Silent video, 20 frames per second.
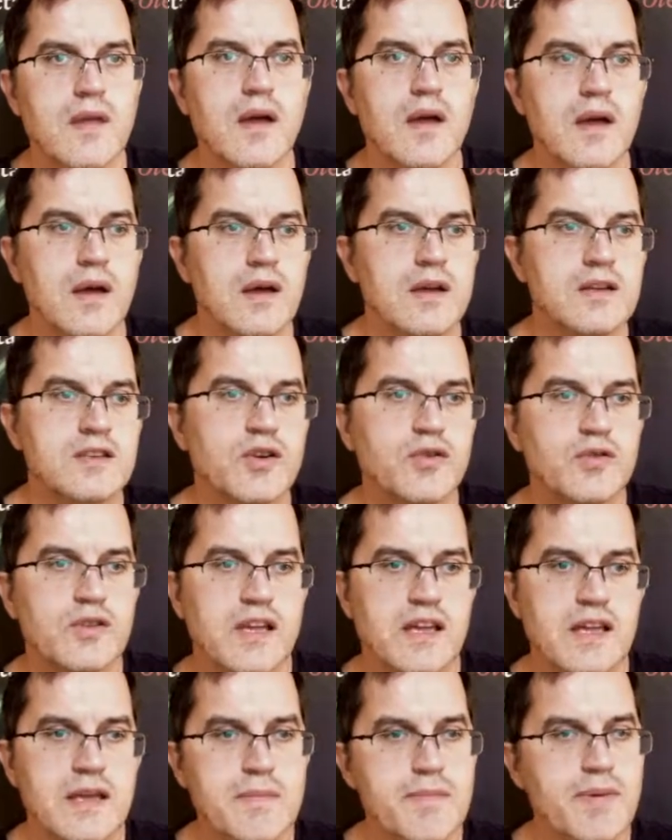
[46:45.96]
So the
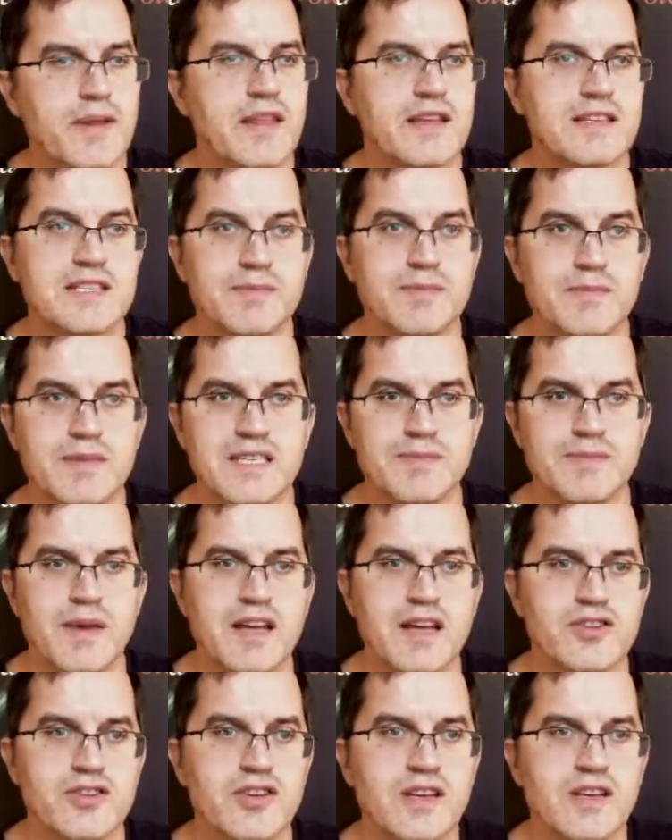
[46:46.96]
impedance
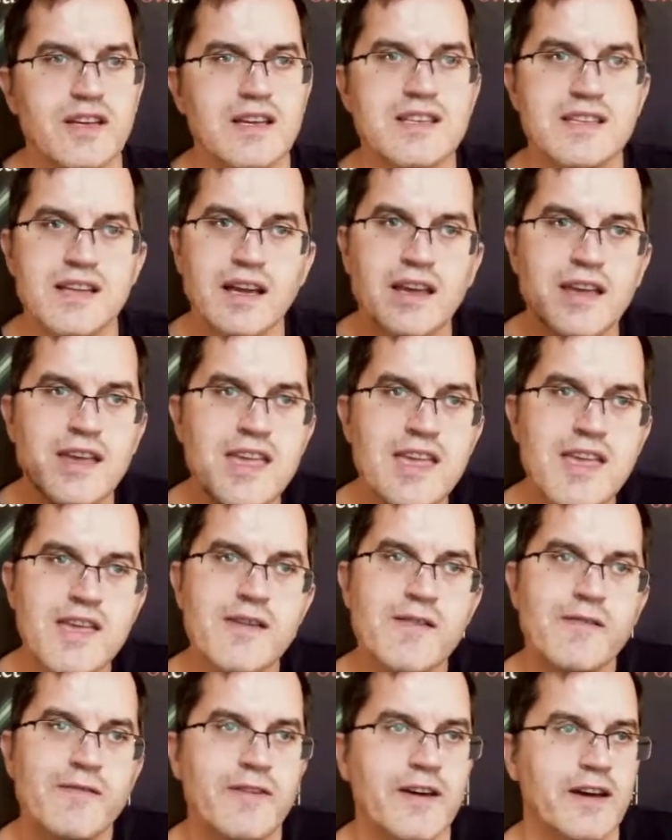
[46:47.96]
mismatching is a key
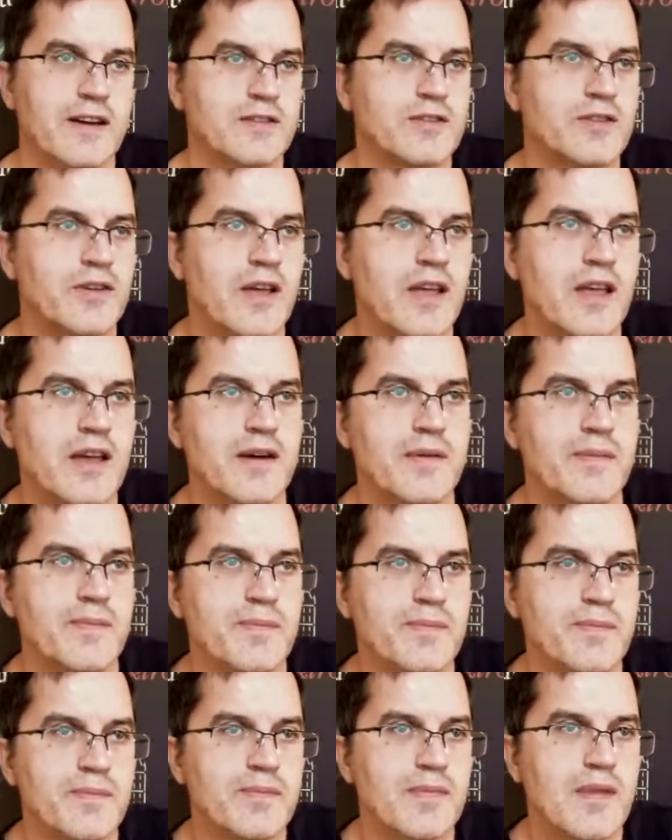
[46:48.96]
factor here.
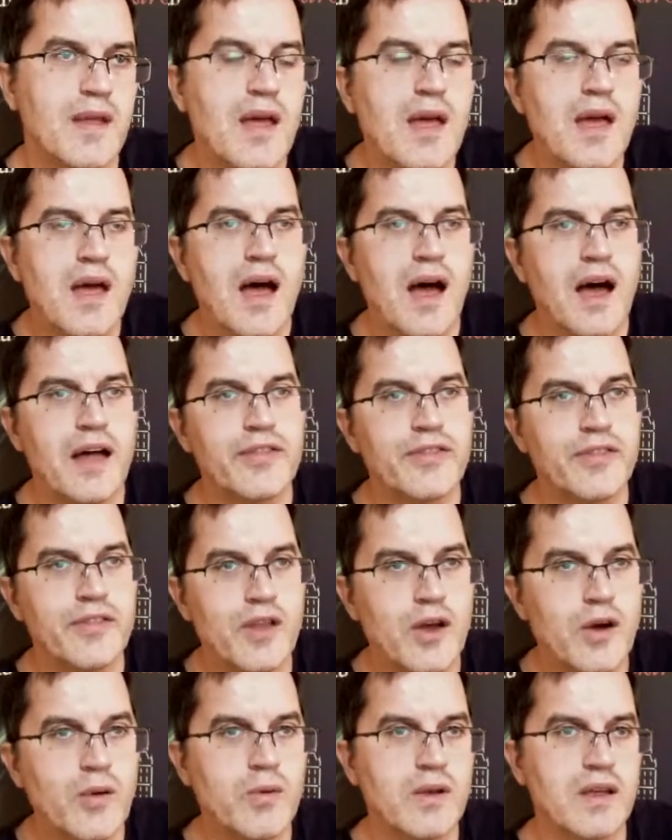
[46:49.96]
And
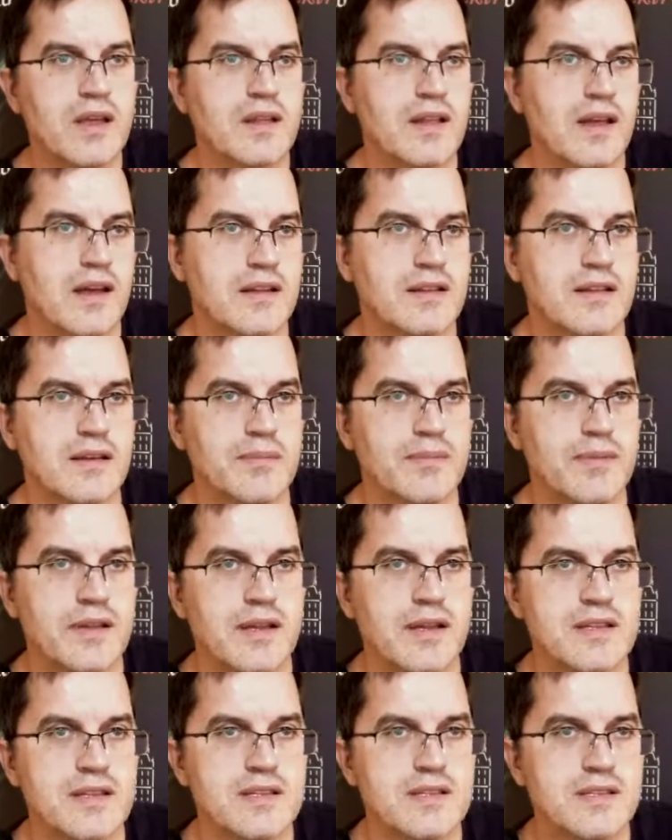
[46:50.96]
knowing that
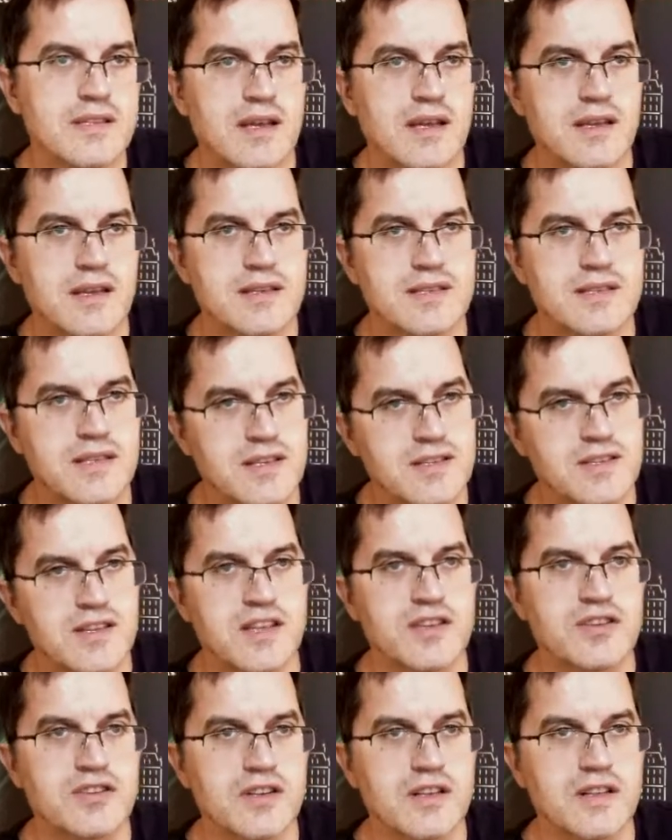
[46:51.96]
impedance is
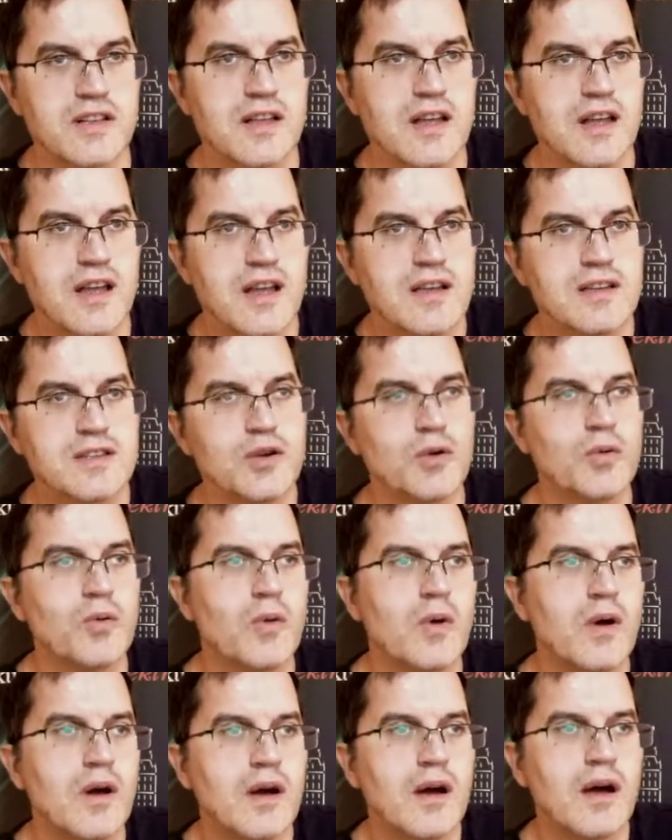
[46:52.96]
essential. So
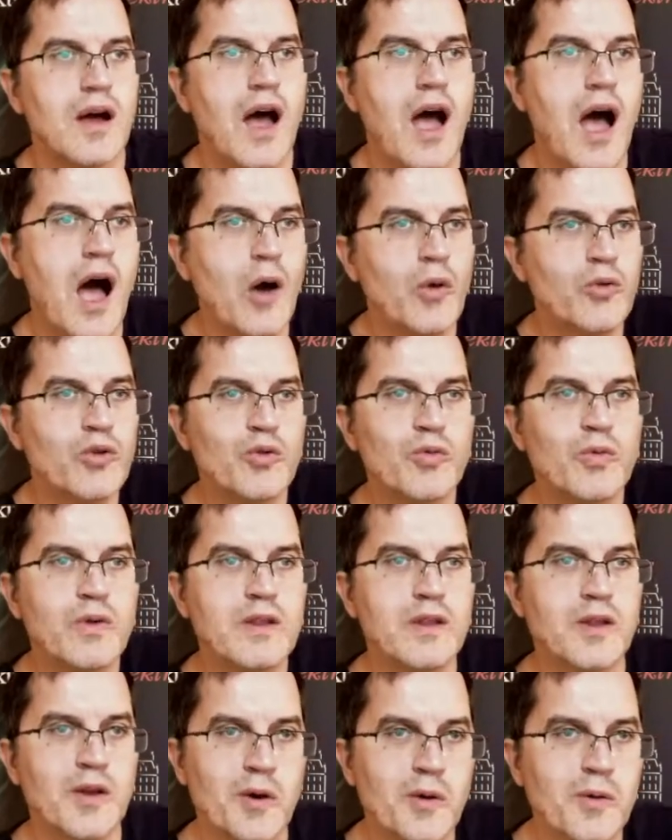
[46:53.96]
how do we
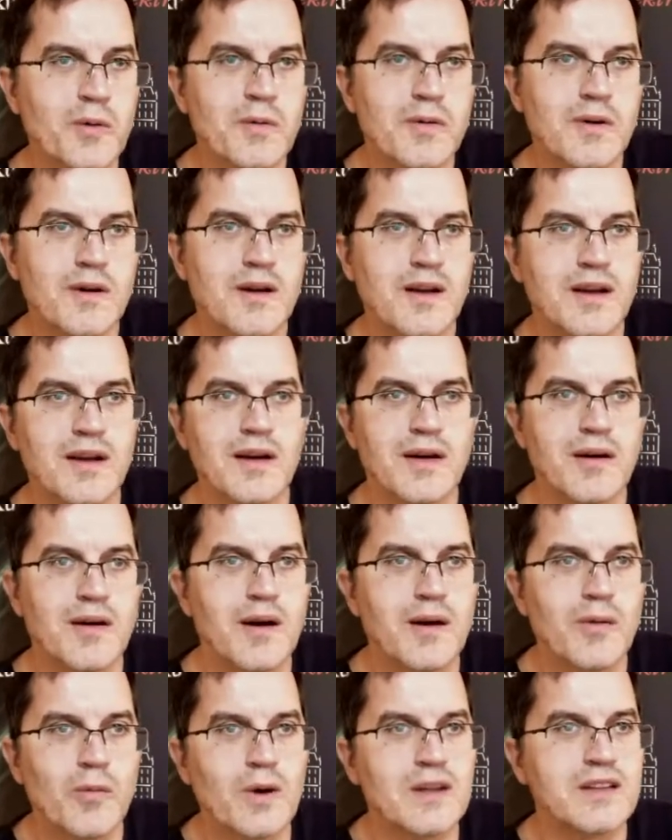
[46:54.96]
know
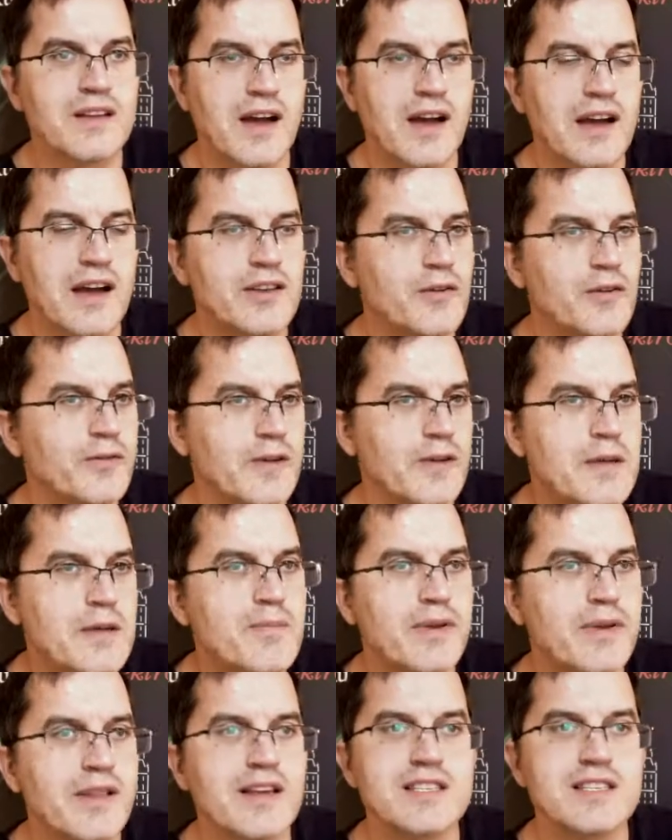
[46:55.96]
what kind of
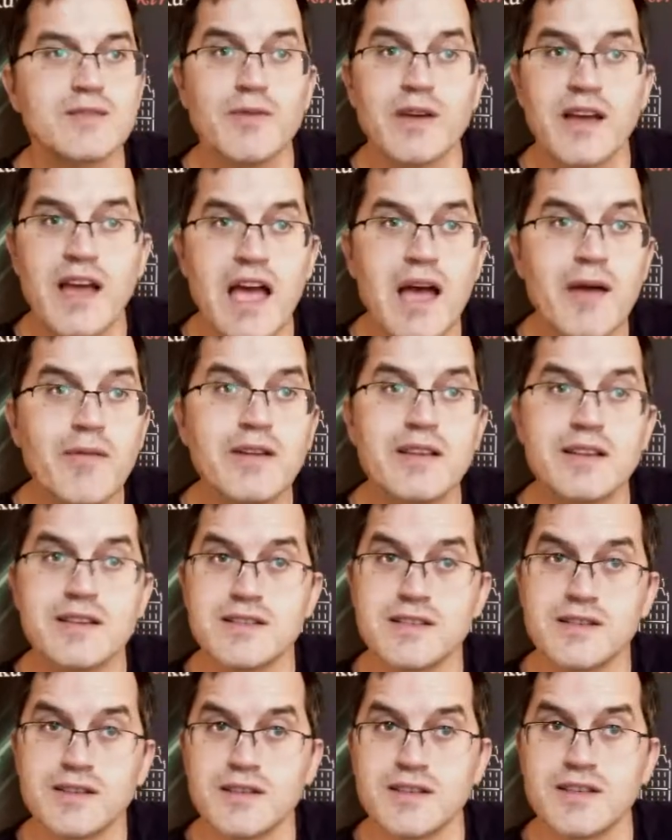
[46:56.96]
impedance we have in a
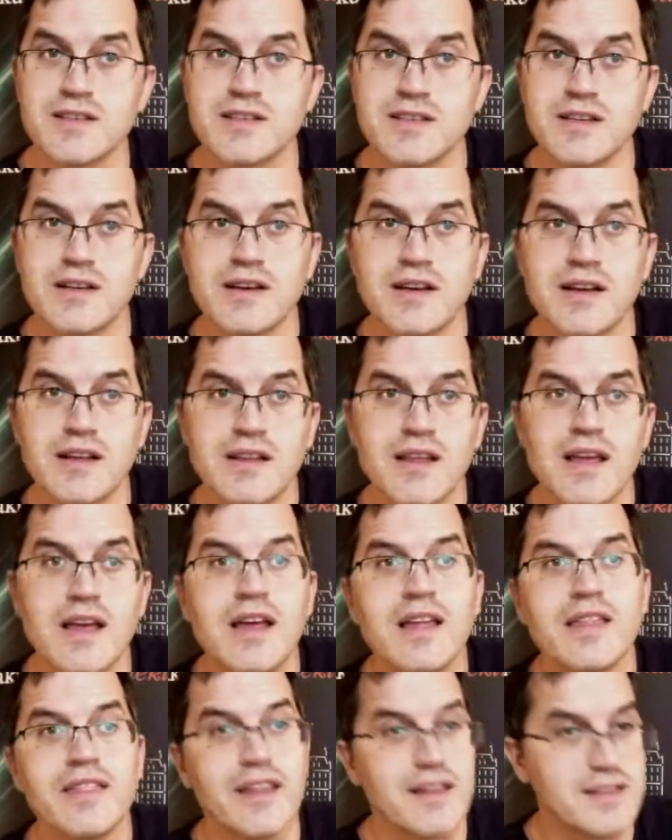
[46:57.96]
certain circuit?
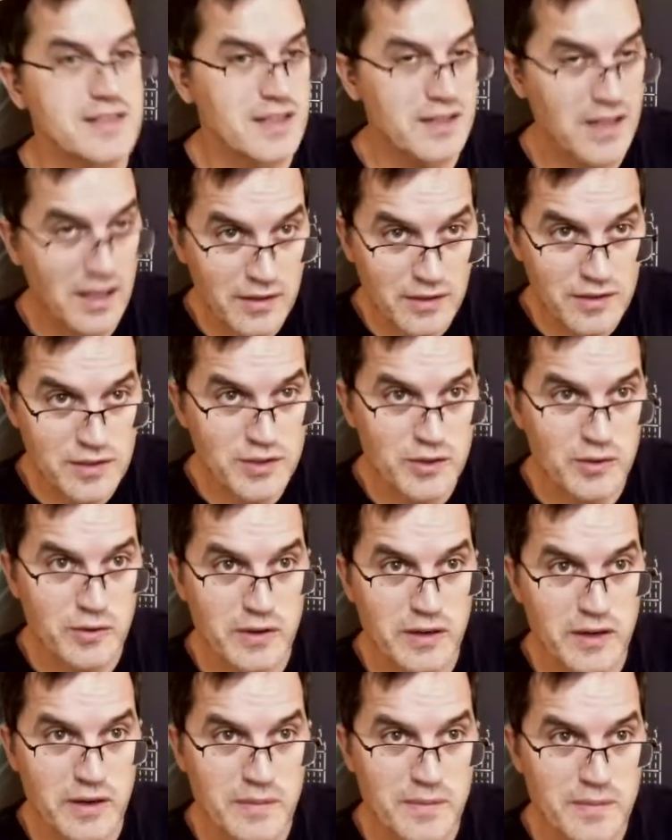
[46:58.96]
That's another
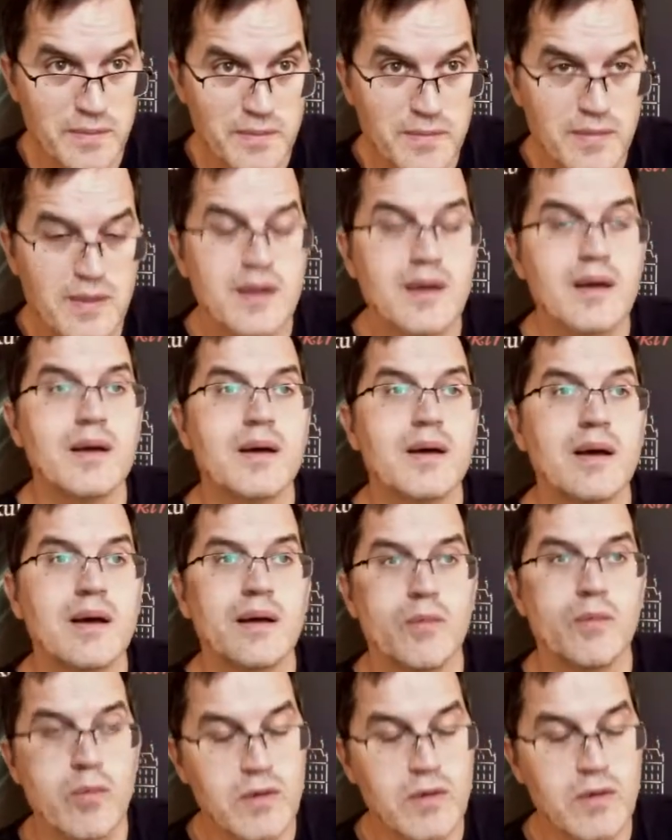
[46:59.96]
story. We will